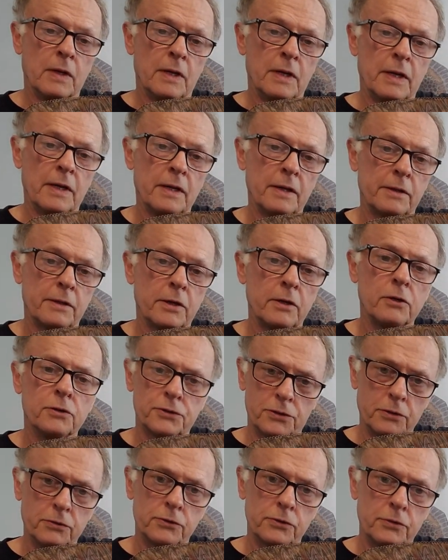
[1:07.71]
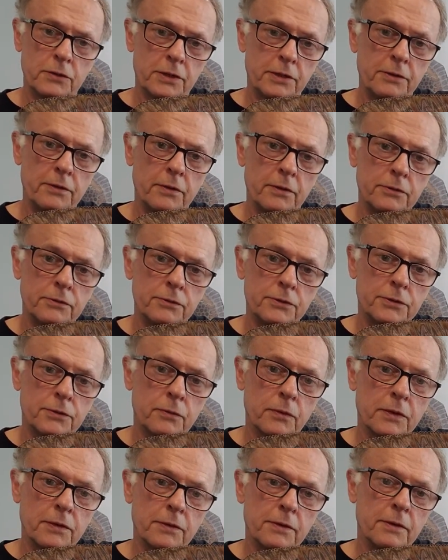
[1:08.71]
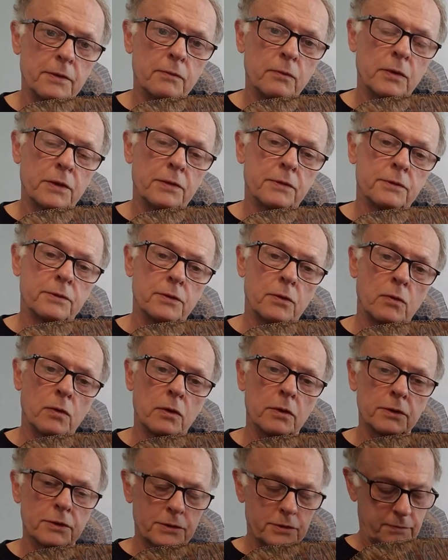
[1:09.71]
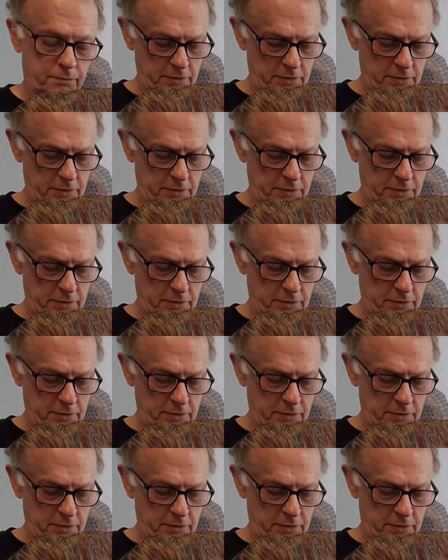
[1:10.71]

And I also treated those with a torch.